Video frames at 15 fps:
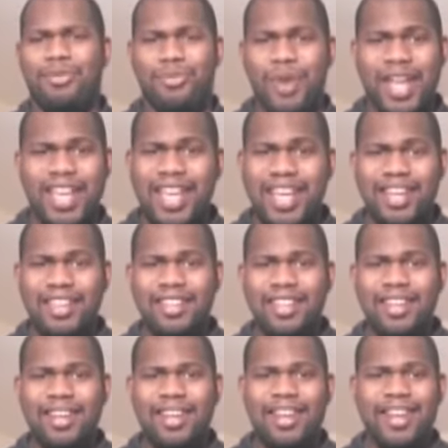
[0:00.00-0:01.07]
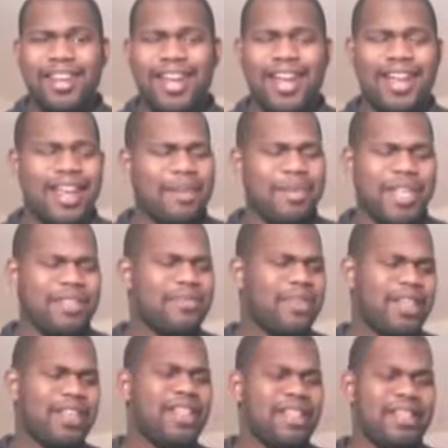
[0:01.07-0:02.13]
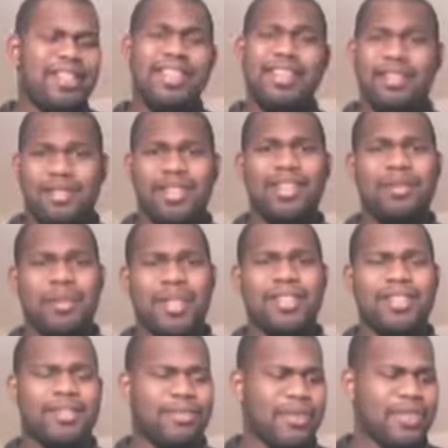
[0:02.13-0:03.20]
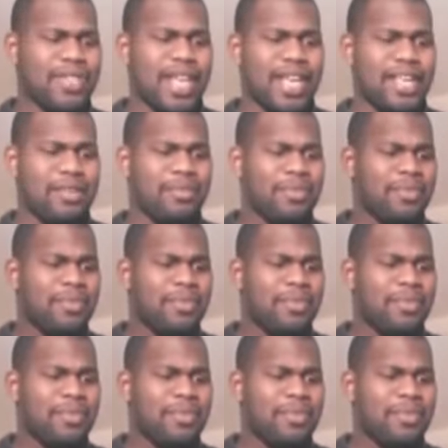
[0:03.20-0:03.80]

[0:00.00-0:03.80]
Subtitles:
already? I mean, think about this for a second.